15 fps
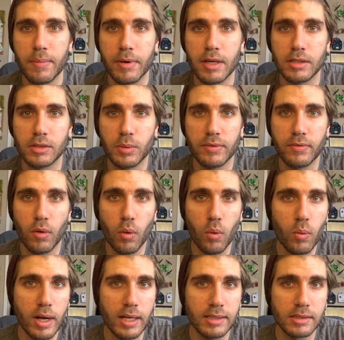because we've
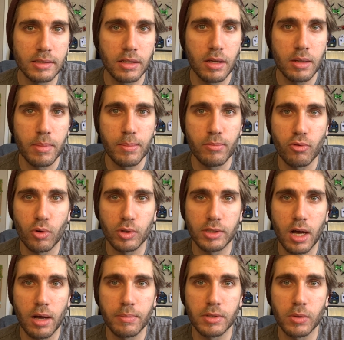always been brought
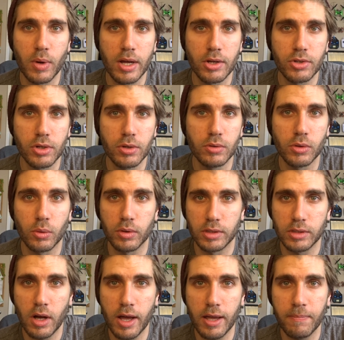up to wear shoes all the
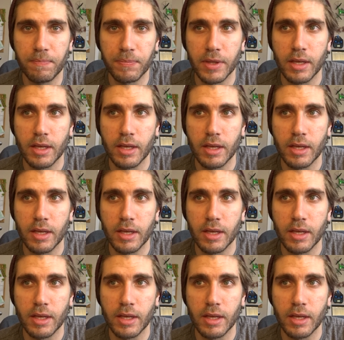time.